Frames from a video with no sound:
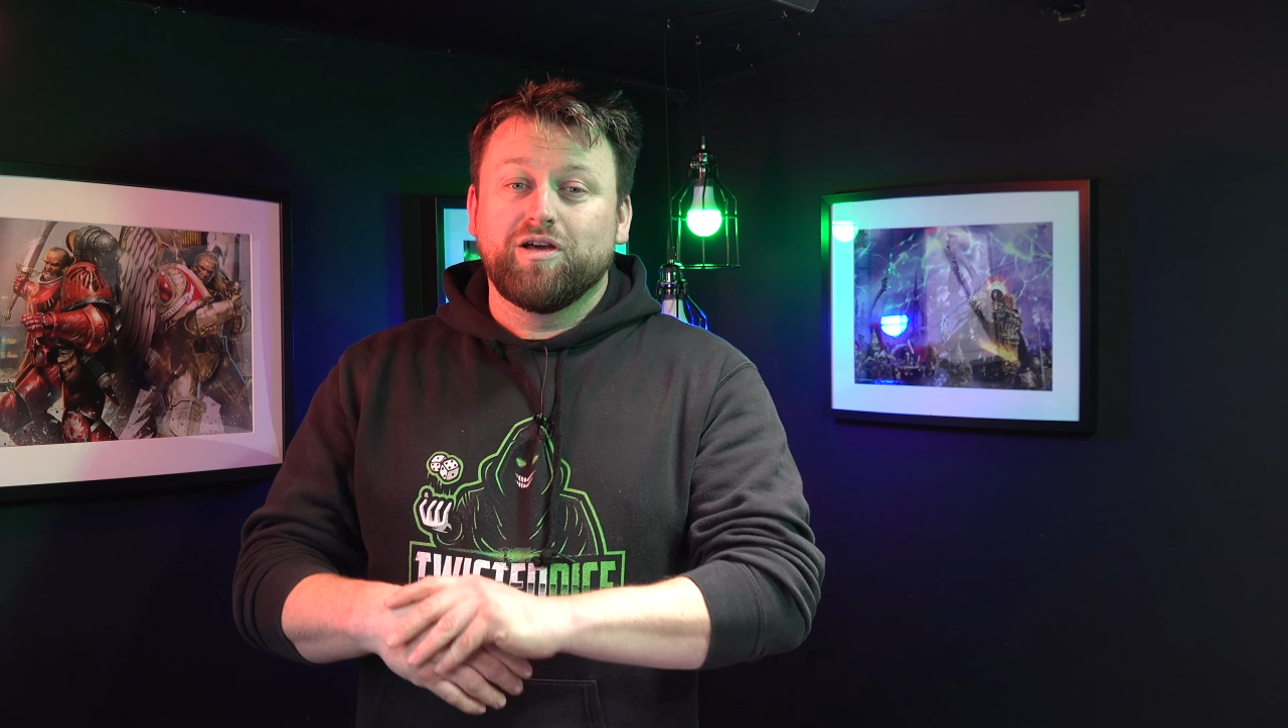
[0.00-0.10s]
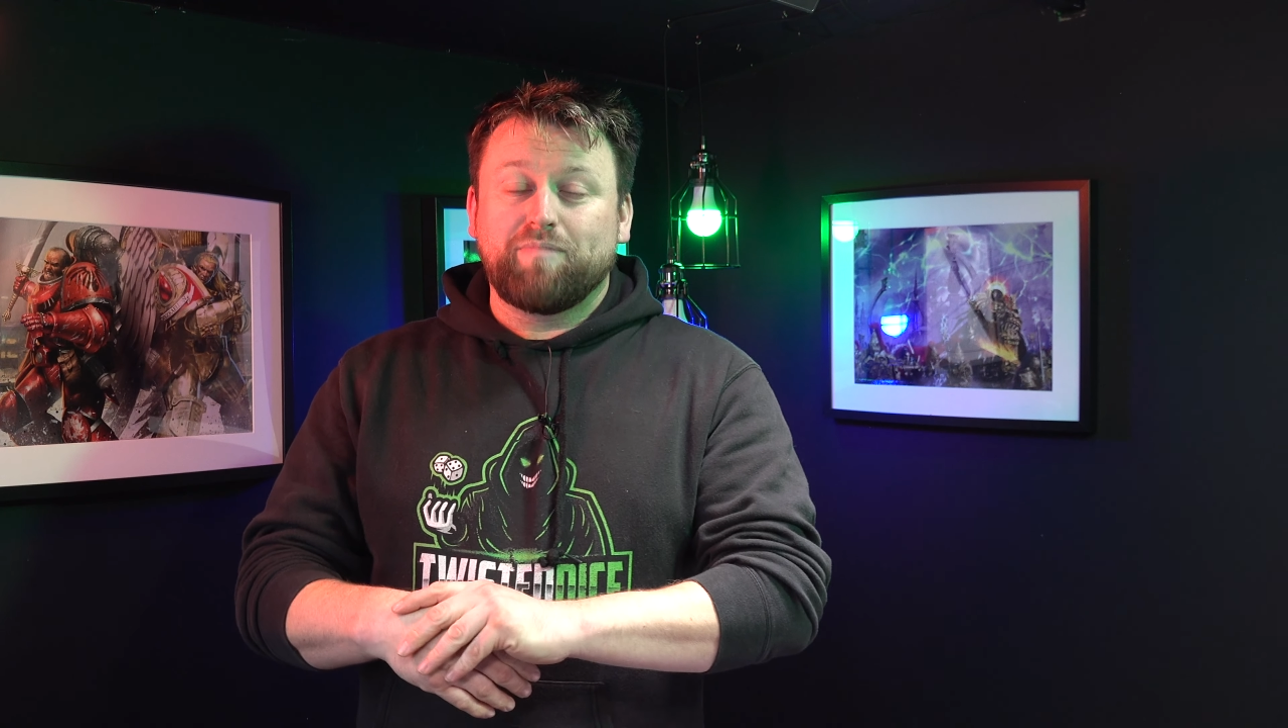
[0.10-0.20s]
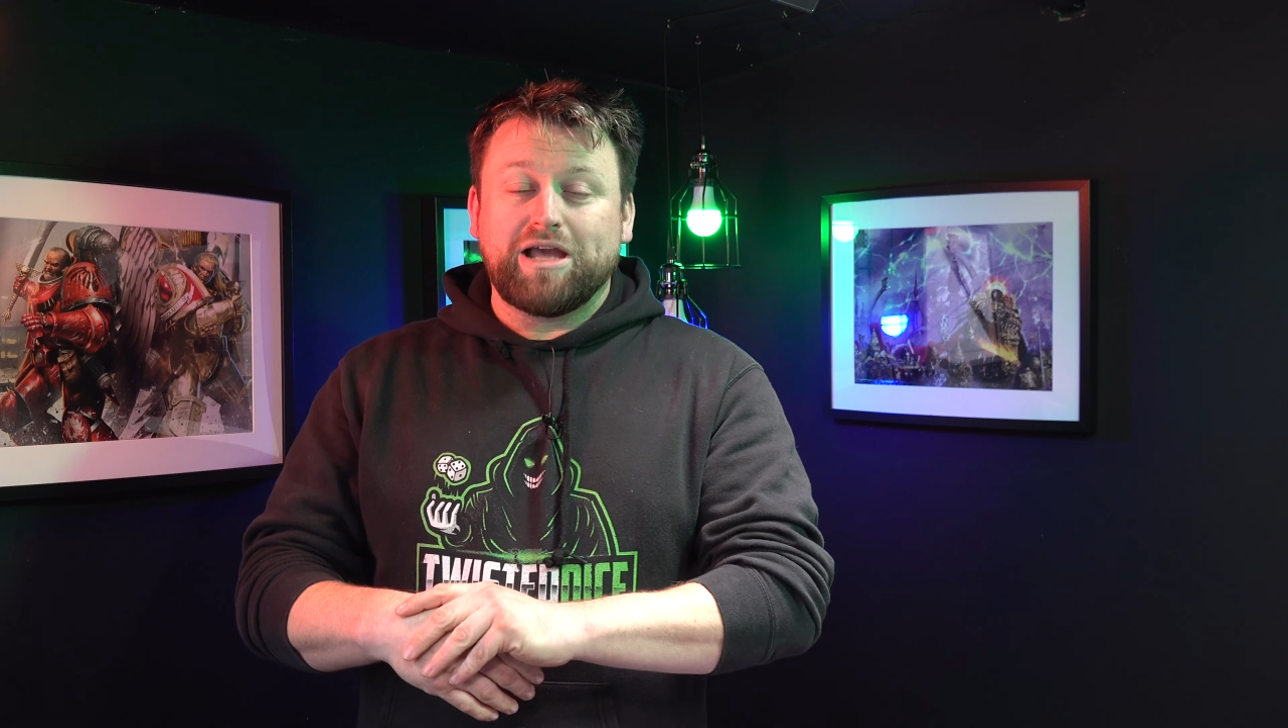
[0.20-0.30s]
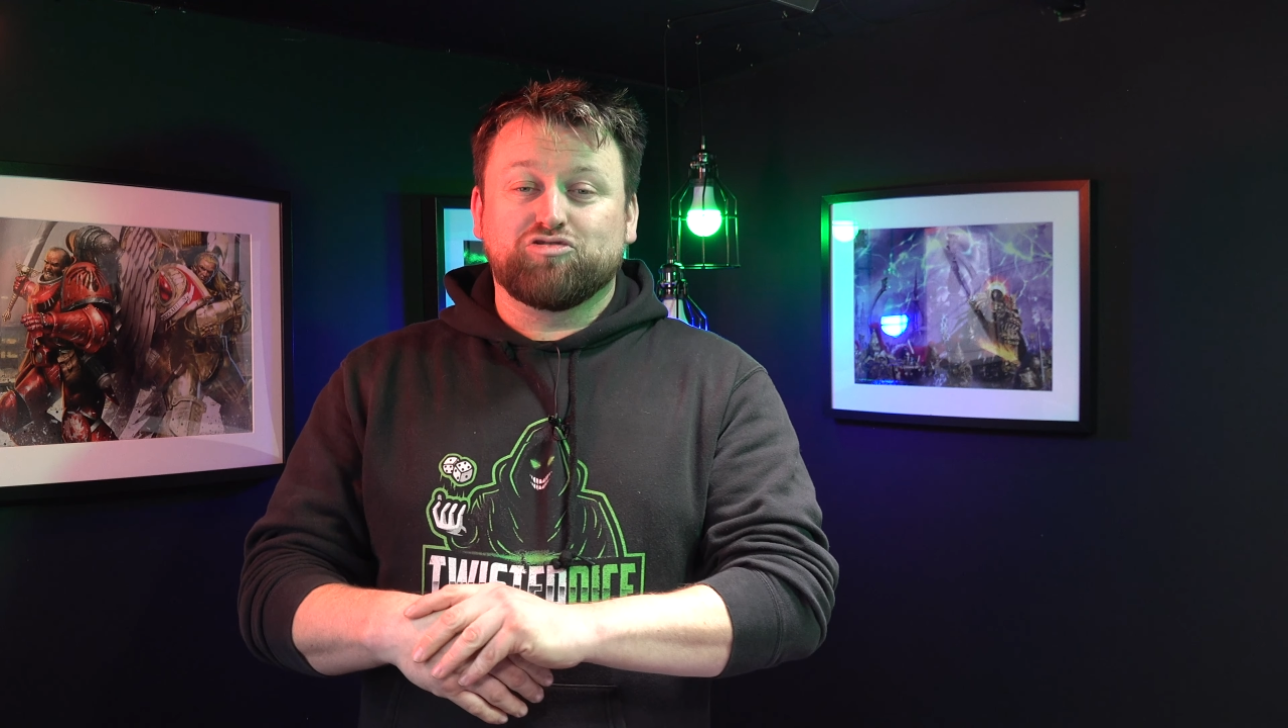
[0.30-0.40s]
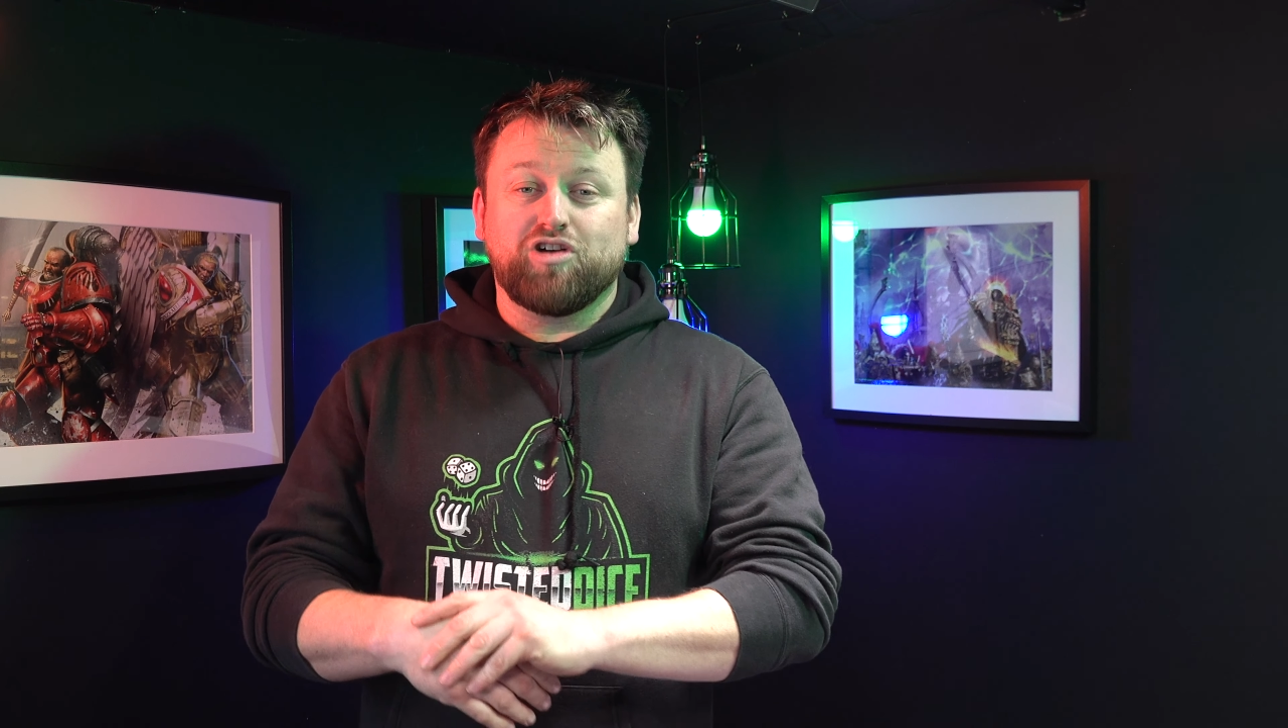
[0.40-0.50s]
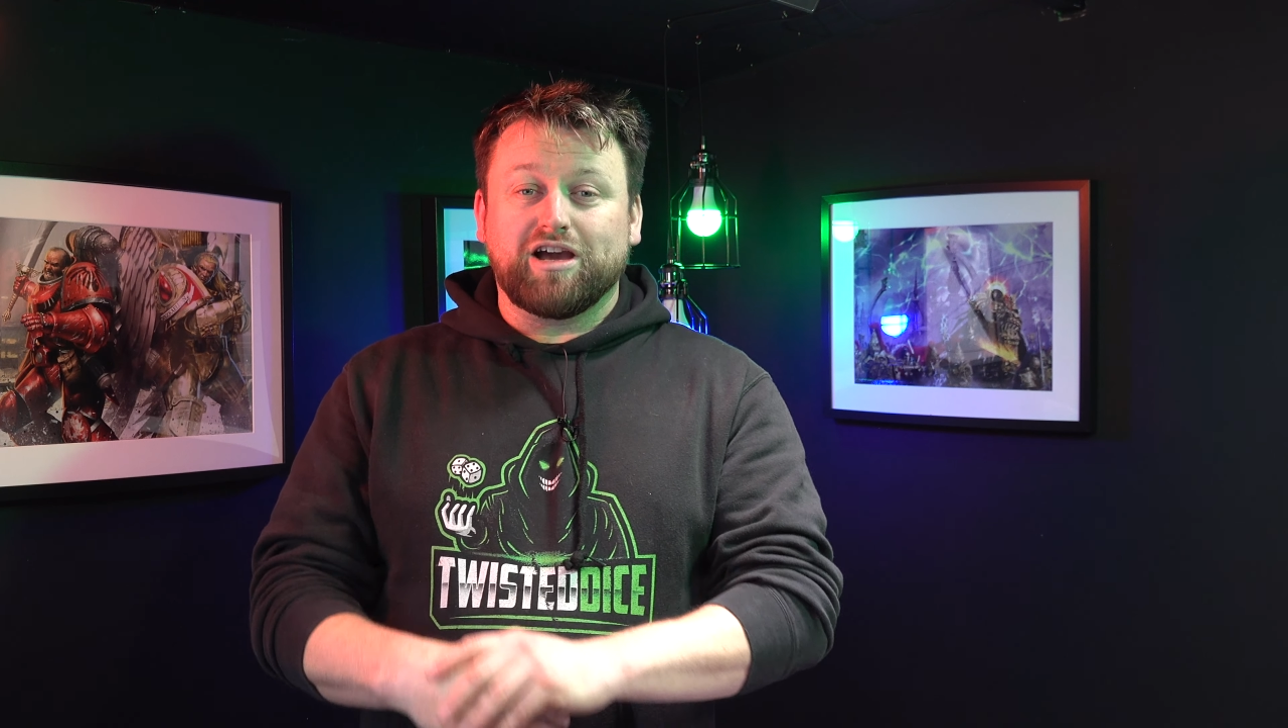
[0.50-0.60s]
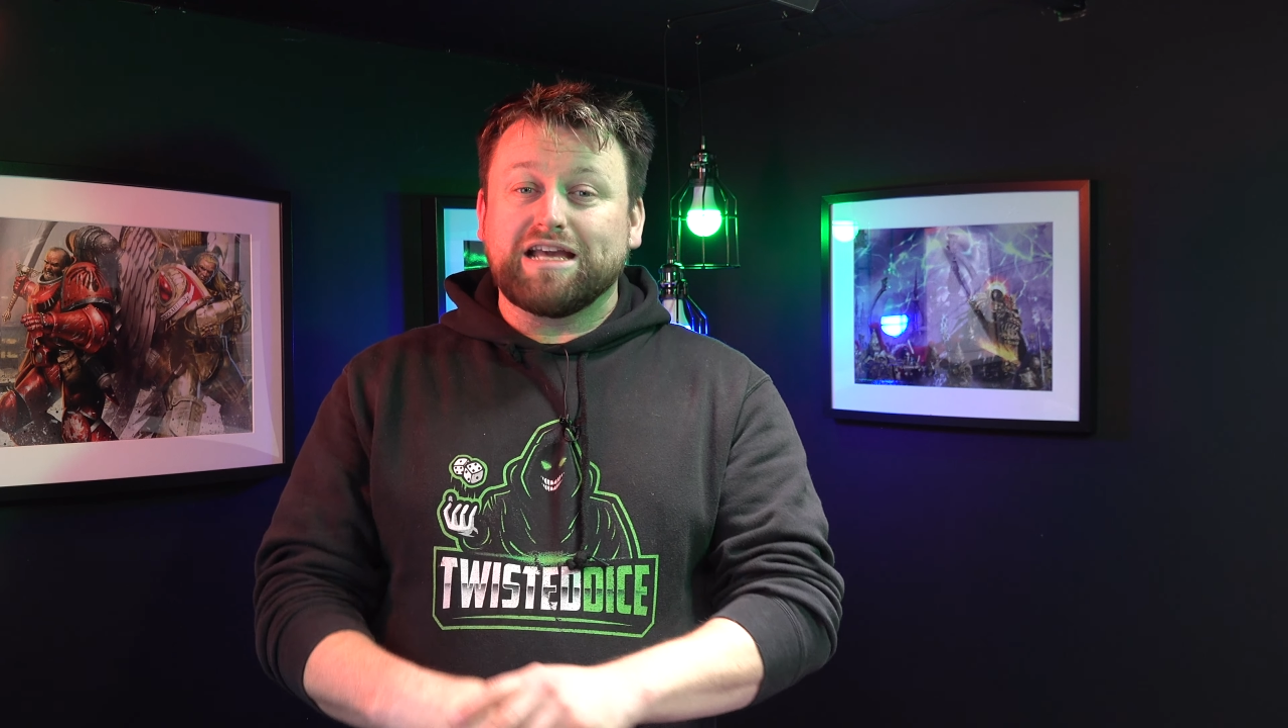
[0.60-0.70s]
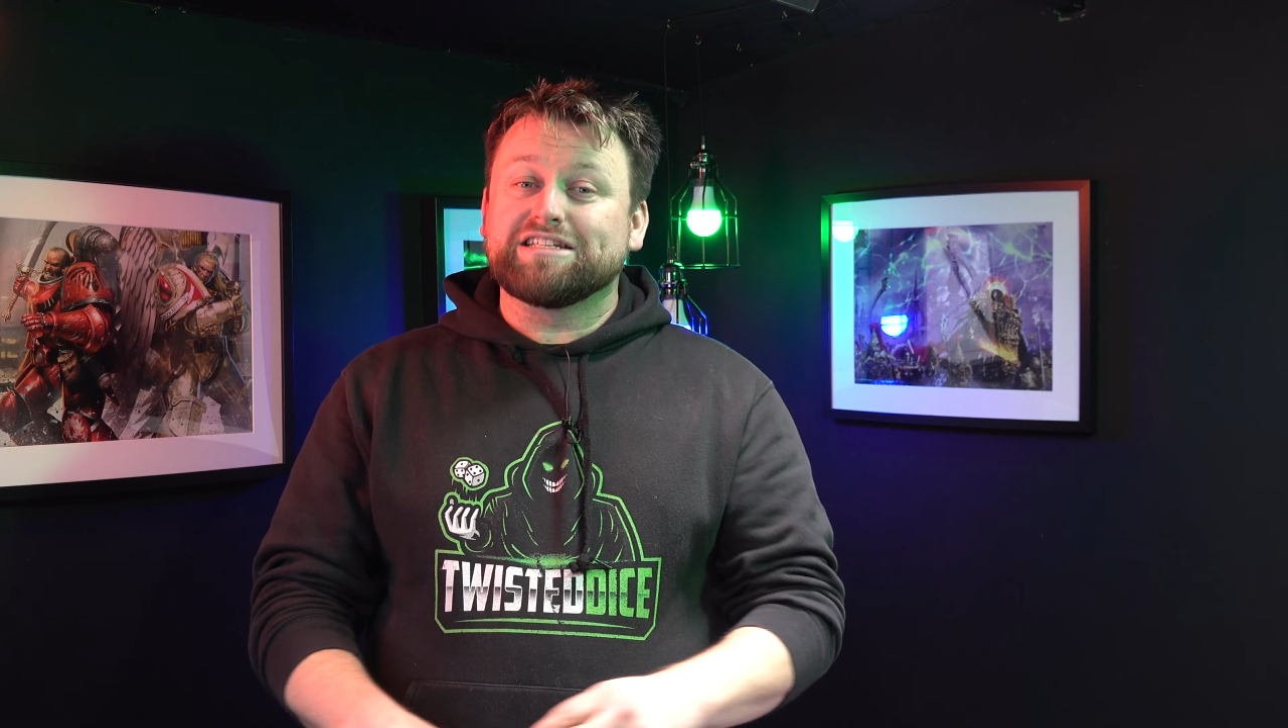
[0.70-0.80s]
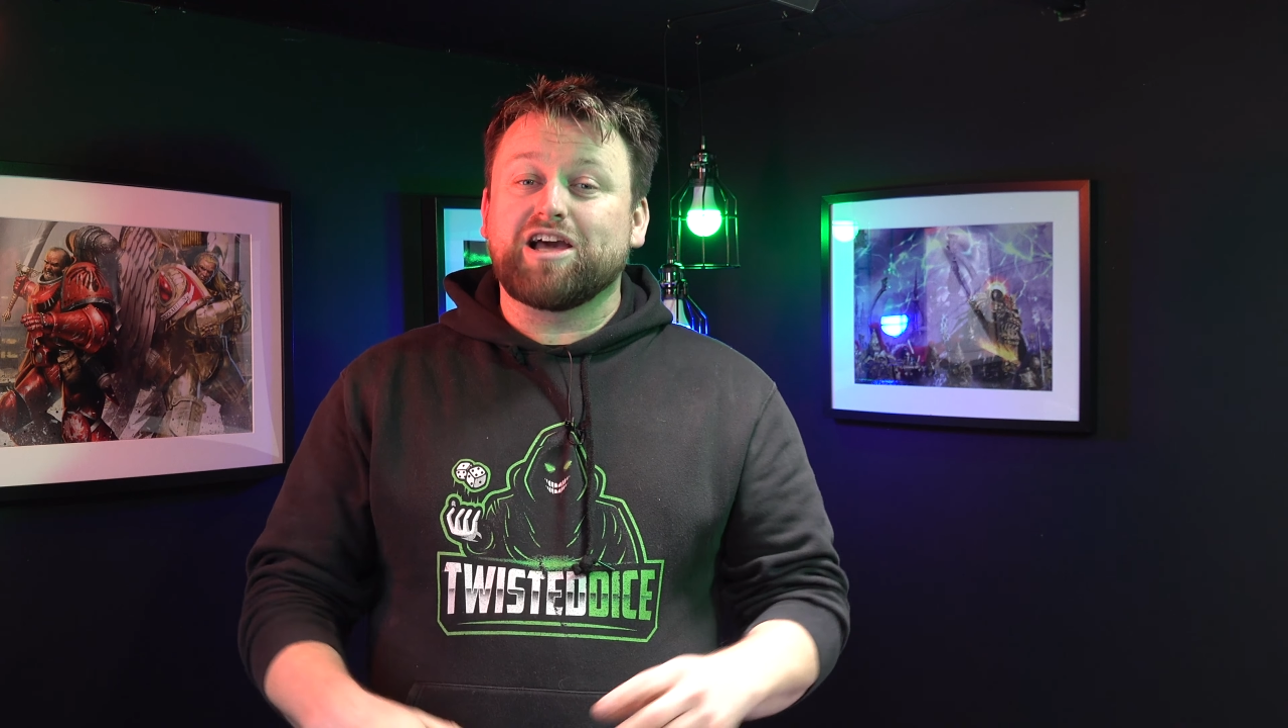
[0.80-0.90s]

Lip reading: Patriarch is